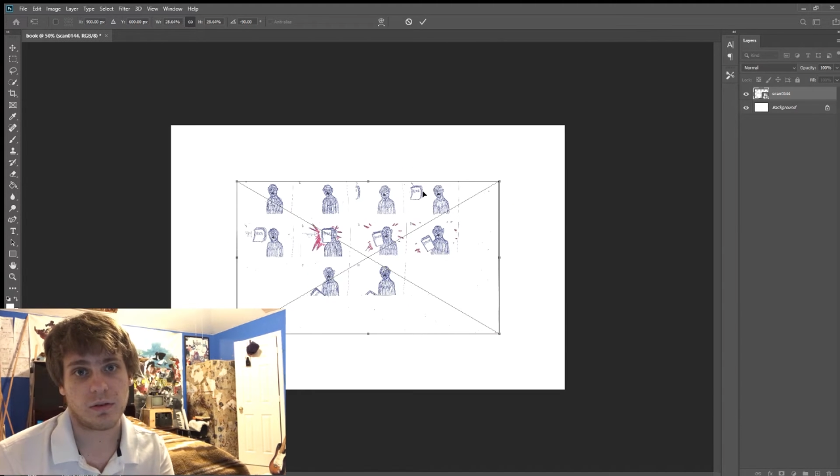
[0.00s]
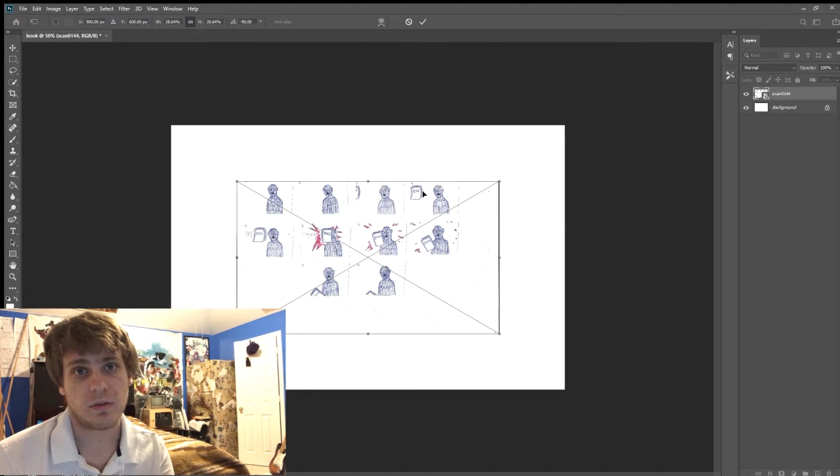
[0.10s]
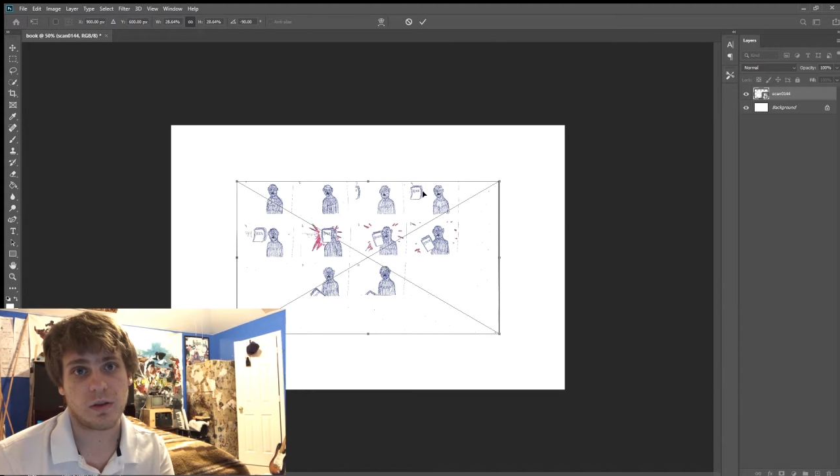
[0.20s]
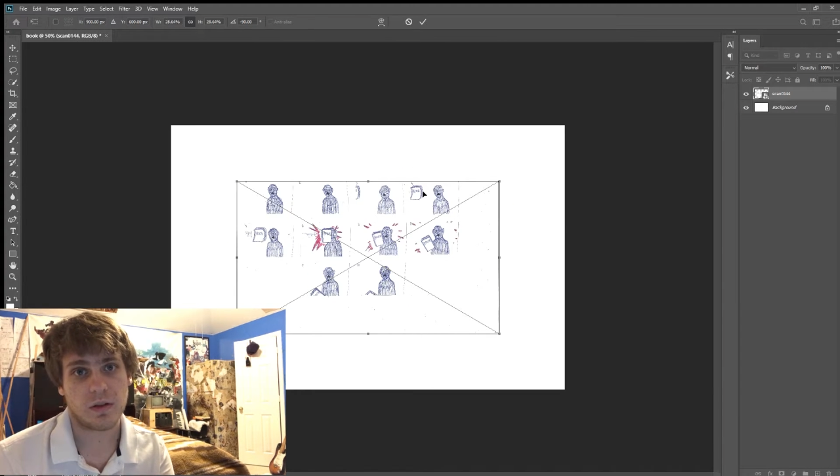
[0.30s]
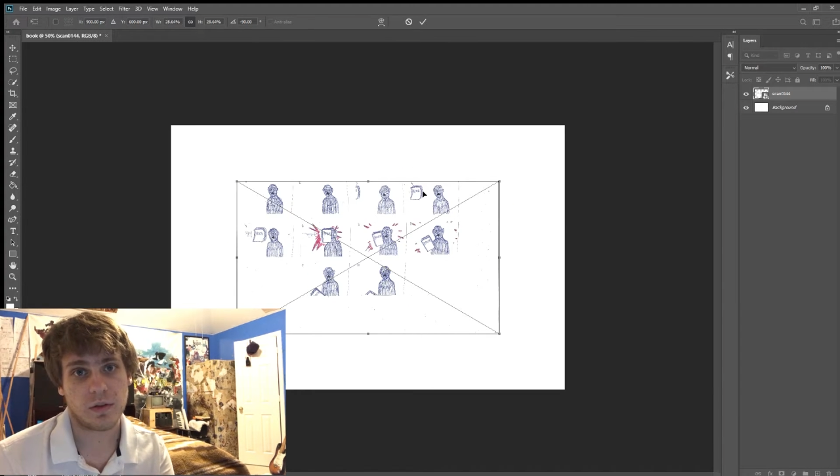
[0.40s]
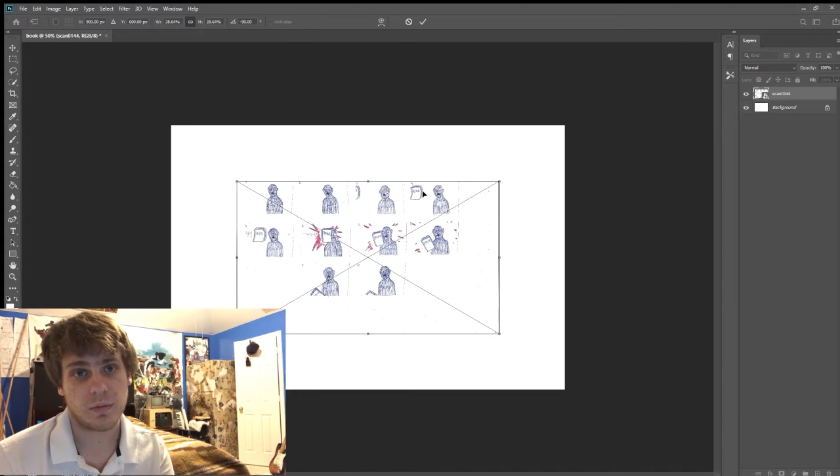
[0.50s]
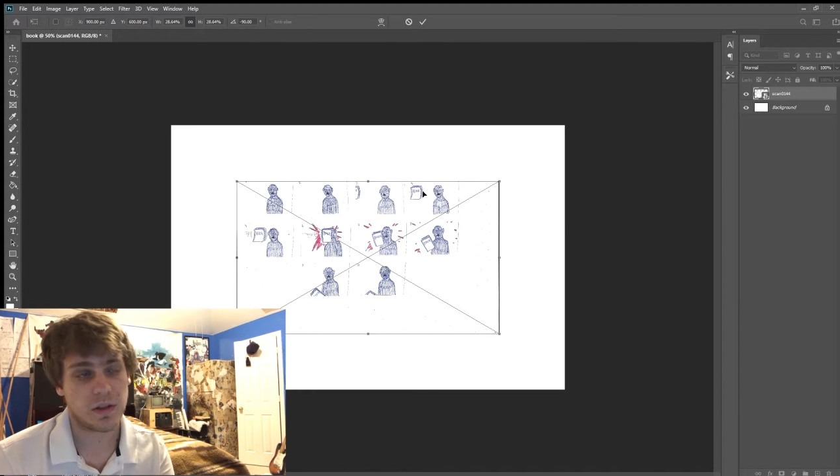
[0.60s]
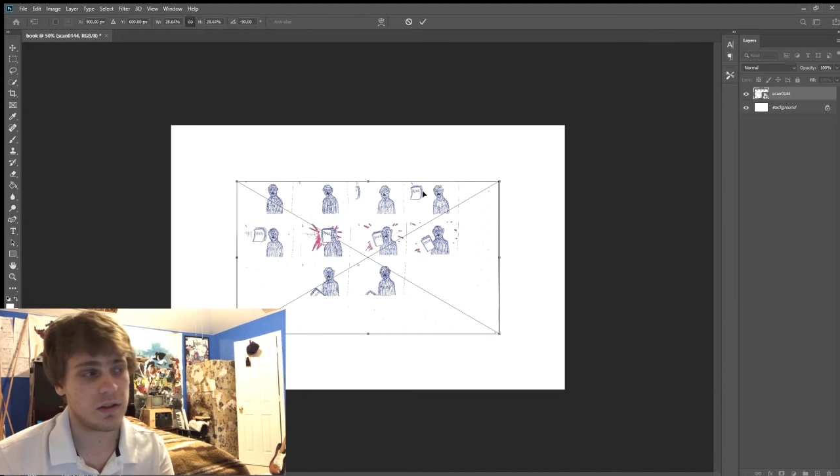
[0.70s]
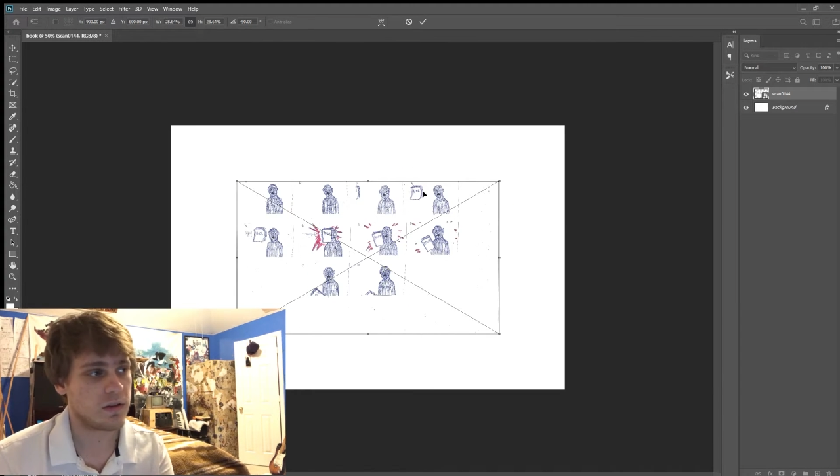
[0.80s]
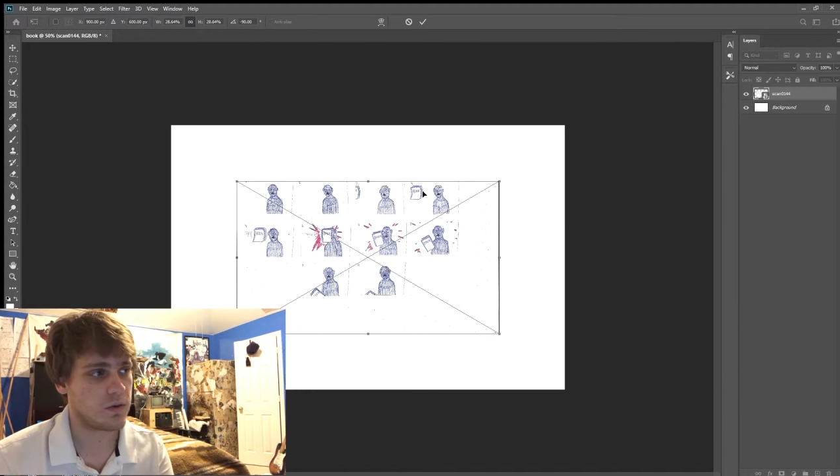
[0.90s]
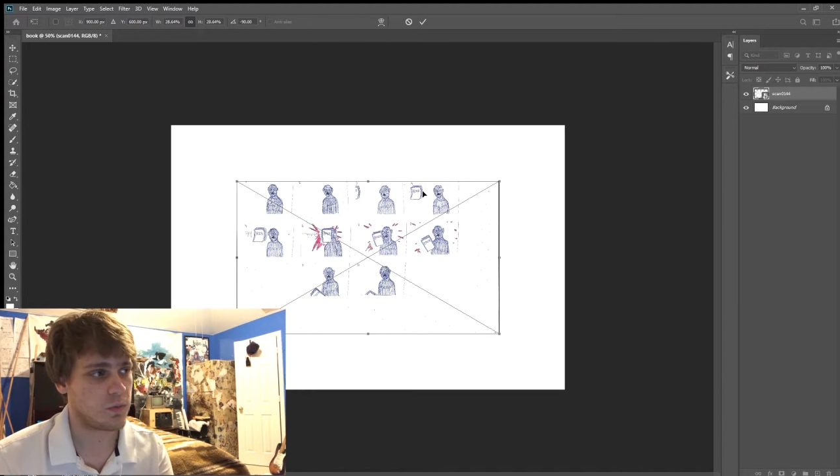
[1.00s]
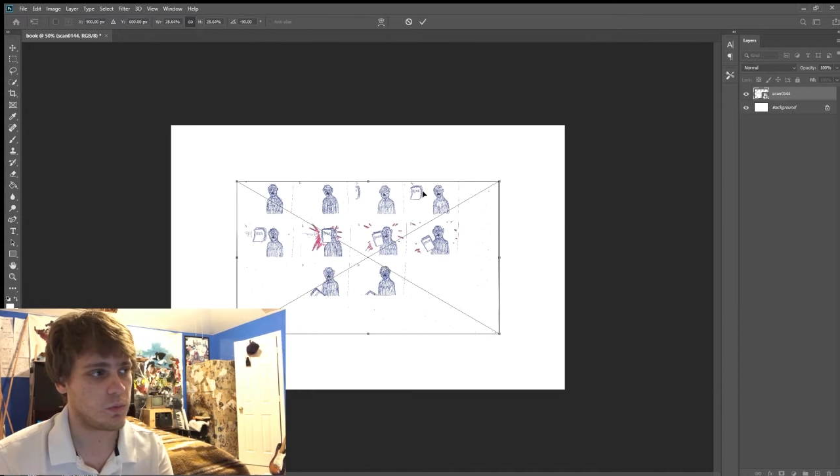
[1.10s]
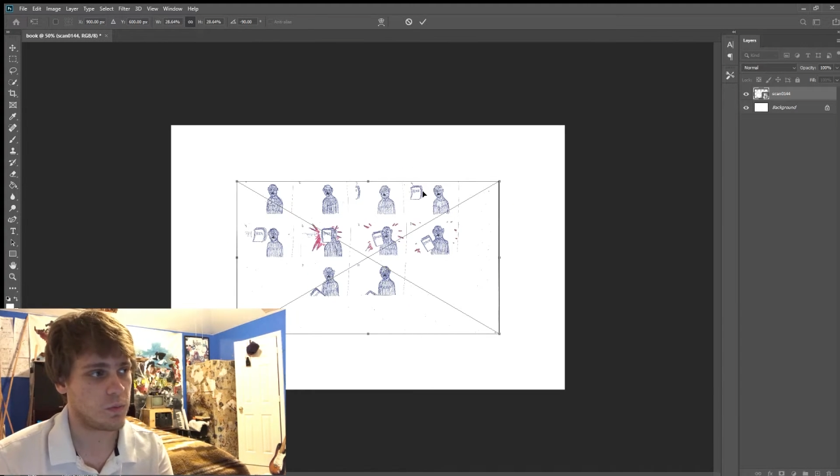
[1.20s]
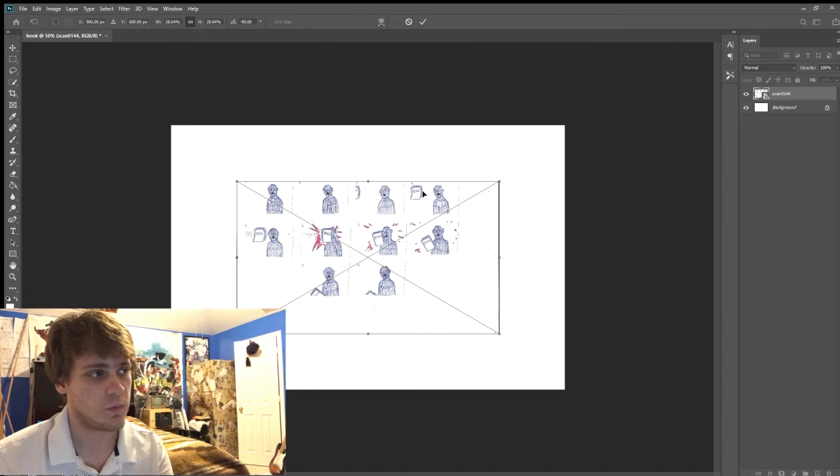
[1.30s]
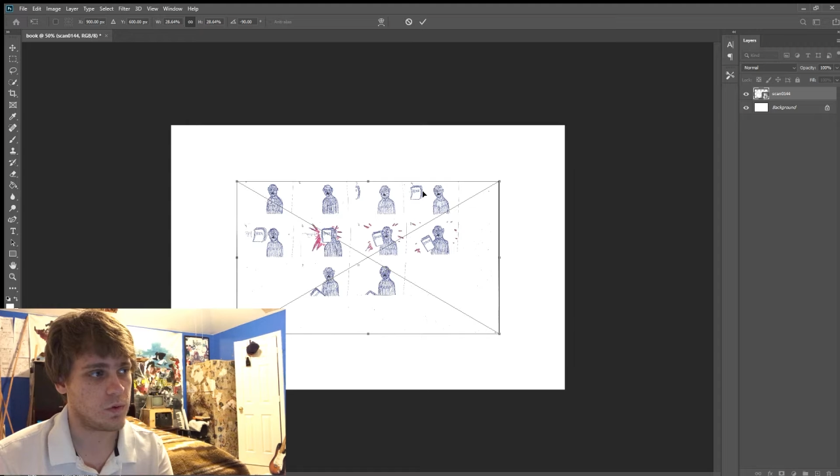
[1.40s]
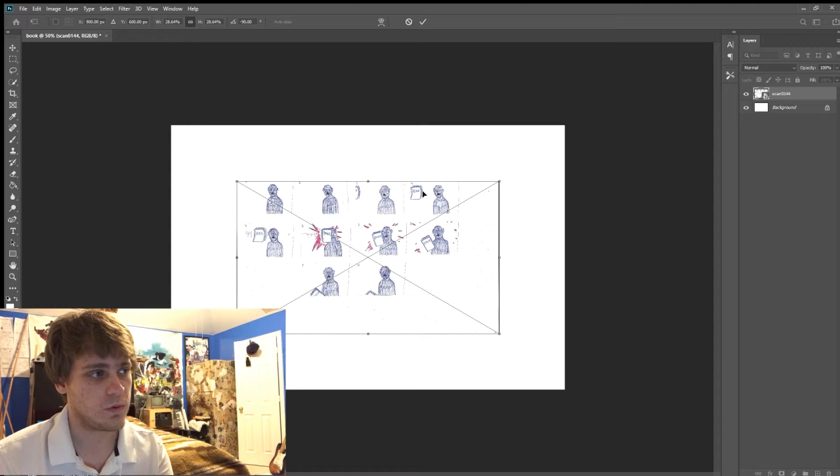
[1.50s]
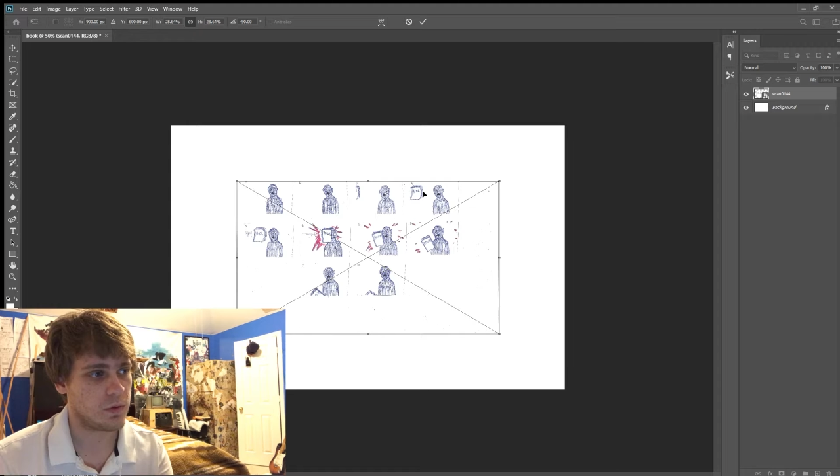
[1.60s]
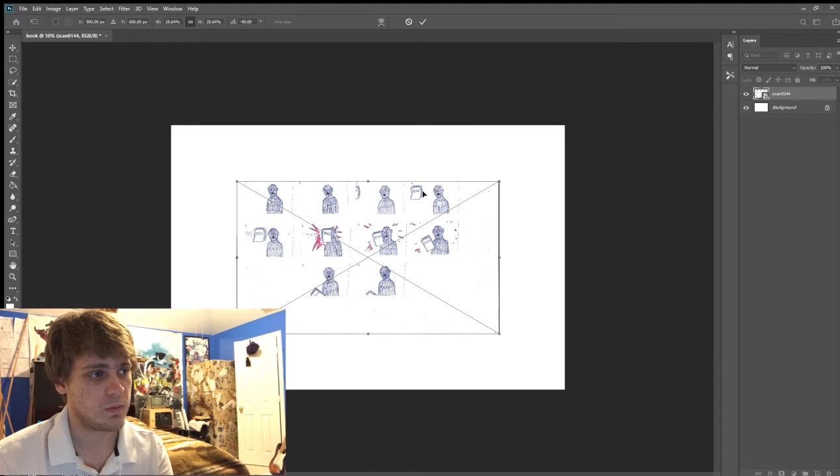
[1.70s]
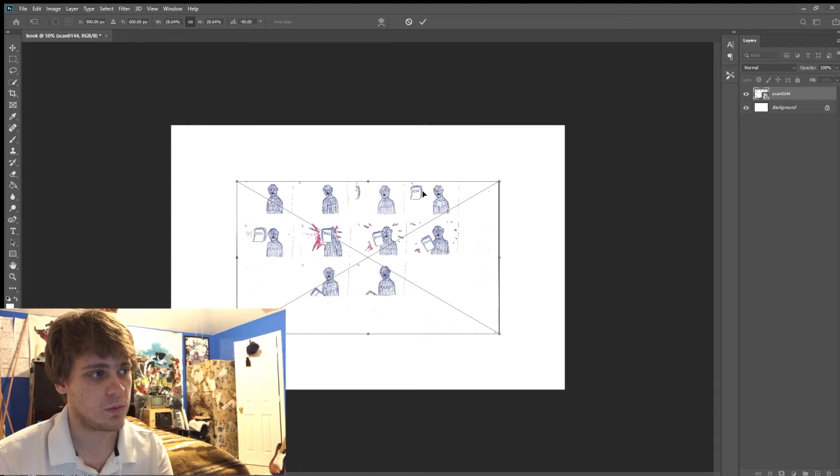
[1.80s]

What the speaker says: require me to use